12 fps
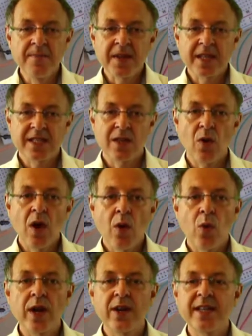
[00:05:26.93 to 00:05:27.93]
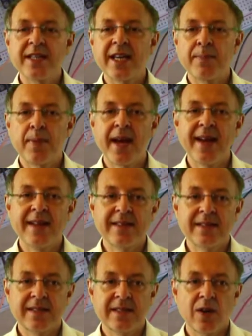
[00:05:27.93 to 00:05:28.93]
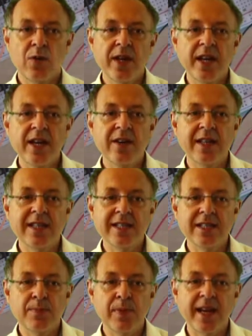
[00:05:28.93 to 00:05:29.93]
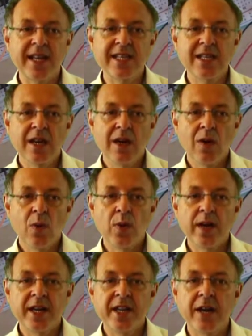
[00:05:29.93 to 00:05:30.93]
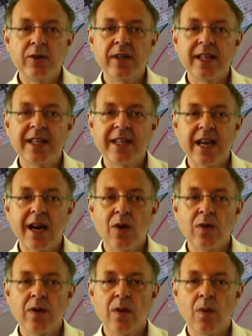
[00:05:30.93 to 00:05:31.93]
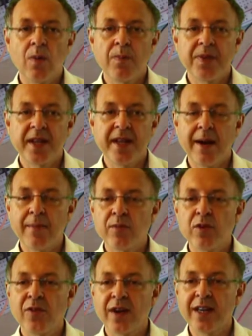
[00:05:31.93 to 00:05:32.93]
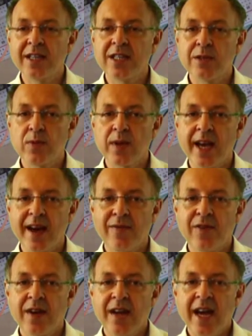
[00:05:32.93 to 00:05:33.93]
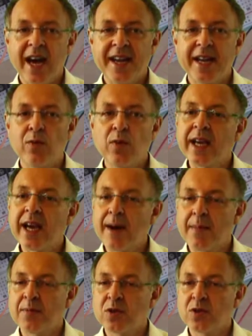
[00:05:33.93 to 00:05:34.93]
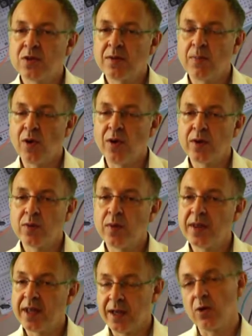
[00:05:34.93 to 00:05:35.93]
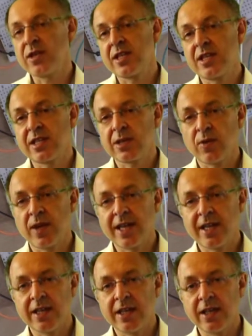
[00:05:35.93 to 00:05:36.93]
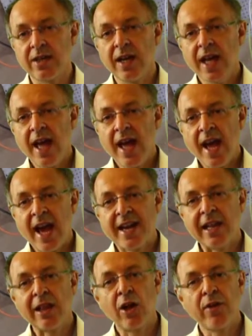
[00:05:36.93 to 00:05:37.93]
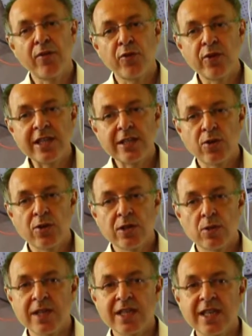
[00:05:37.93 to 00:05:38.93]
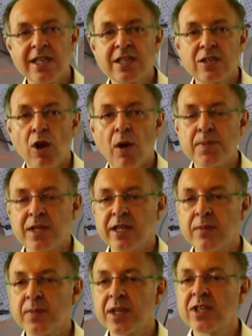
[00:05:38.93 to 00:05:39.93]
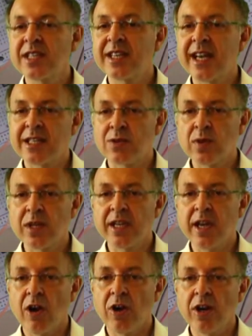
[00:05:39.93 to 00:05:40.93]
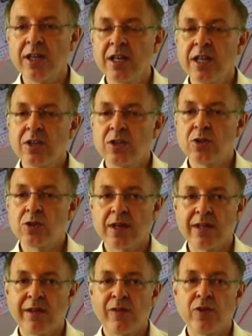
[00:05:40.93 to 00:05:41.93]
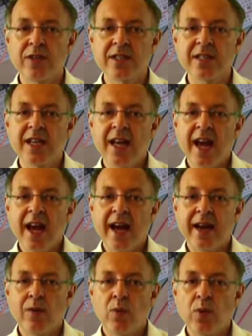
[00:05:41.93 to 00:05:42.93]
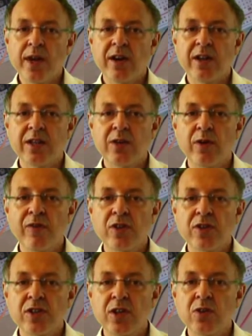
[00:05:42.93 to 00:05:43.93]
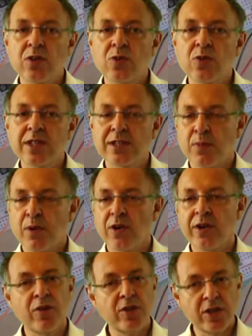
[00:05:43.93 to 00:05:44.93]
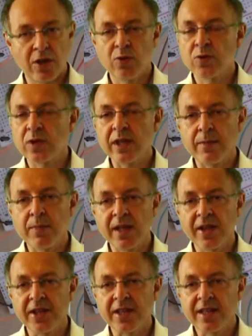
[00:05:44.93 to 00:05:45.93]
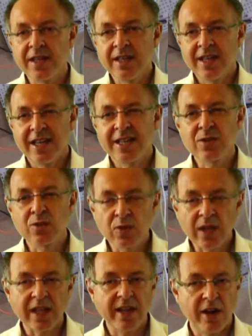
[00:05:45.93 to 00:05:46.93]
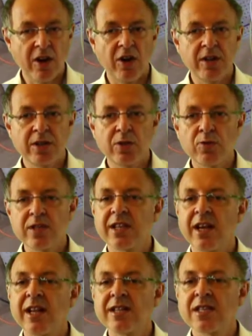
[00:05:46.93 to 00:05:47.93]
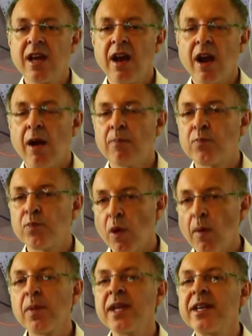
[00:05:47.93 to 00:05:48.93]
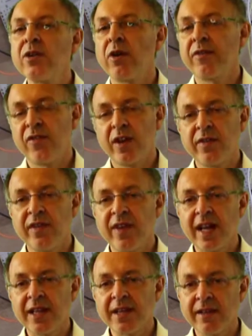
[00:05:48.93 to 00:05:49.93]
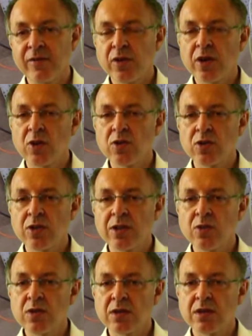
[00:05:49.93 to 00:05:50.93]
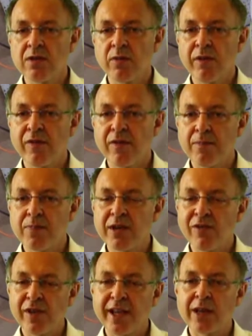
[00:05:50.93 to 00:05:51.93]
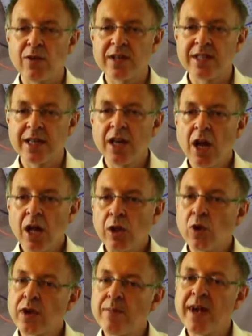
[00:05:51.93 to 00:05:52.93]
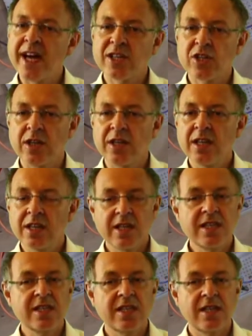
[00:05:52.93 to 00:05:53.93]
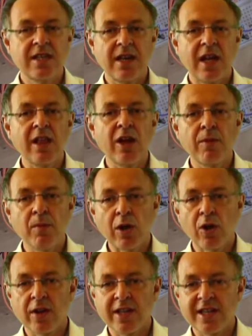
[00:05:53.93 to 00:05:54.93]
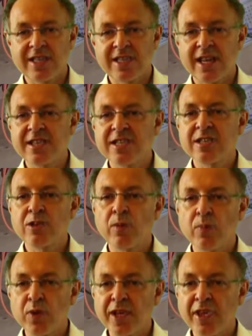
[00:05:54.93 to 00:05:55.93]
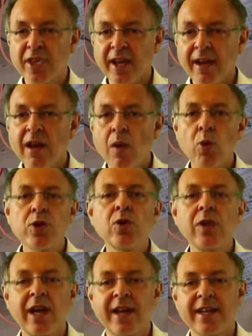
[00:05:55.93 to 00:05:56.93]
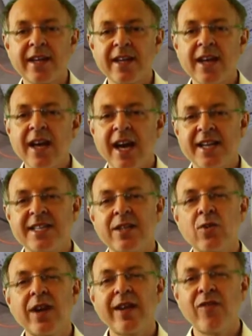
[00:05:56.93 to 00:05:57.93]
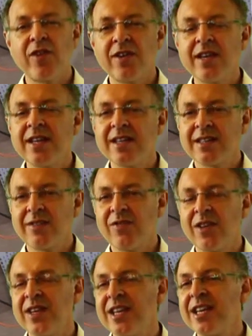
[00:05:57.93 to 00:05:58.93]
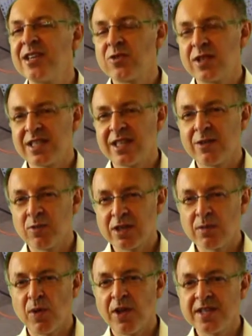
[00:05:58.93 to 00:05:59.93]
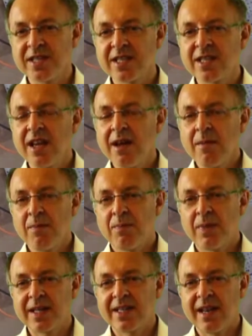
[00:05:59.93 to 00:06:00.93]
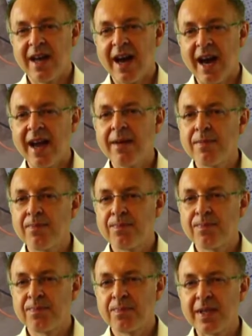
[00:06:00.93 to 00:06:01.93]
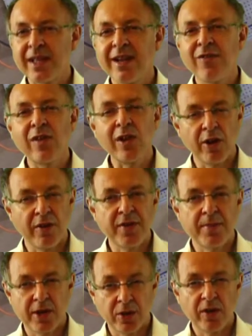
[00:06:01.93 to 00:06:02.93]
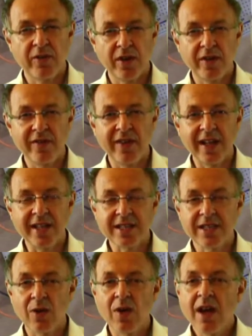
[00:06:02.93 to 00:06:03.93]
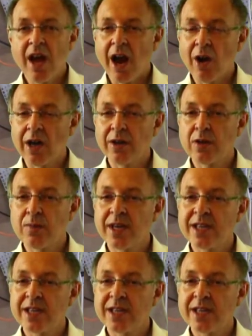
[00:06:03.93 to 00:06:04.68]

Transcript: So we're in that phase. So here in this place, we're narrowing down the number of ideas we have. And then we come up to a point where we think, oh, this is a great idea. And a lot of research we see stops here because it gets really hard to transfer this. And we argue if you don't do this part, if you don't really build it, it is really hard. Your results are probably not very valid. If you go to a user with a bit of Lego and said, look, imagine this is an alarm clock that senses your breathing. Would you like it? And I think you get very, very interesting responses, but I believe a lot of them are not very valid. So our argument